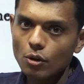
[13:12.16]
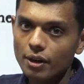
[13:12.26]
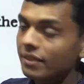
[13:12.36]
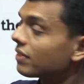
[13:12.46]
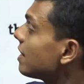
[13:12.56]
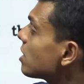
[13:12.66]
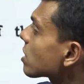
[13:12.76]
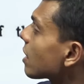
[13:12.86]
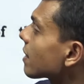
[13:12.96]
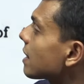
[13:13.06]
Okay, these
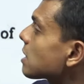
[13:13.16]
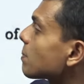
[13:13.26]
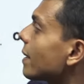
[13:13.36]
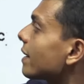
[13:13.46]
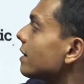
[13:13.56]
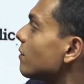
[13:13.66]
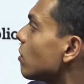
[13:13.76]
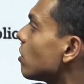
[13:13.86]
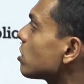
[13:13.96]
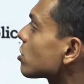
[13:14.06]
countries make the
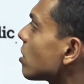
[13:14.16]
world's